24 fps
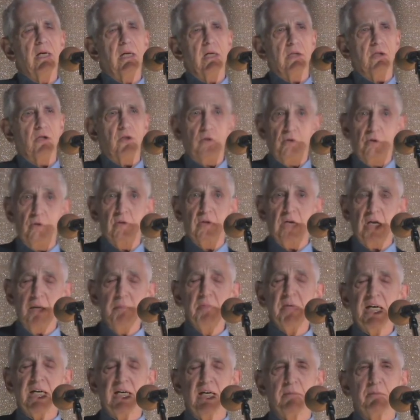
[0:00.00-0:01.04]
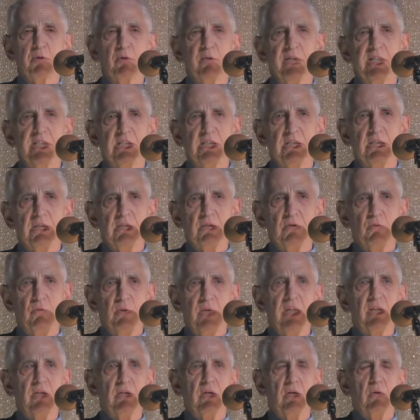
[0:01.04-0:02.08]
to do combat operations
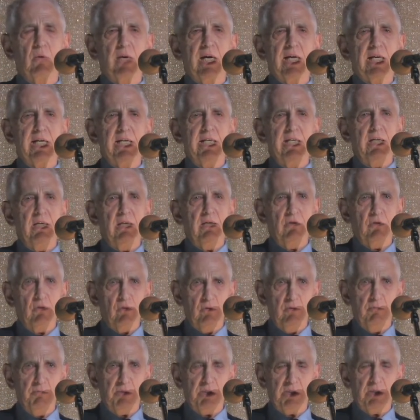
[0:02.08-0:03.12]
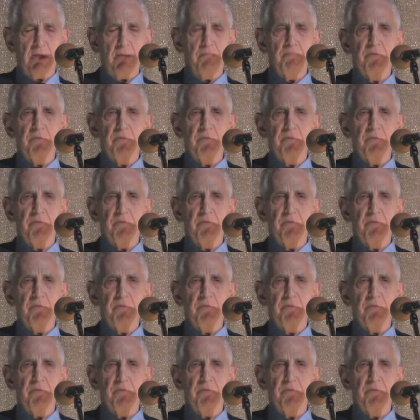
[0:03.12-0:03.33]
with Iraqi troops,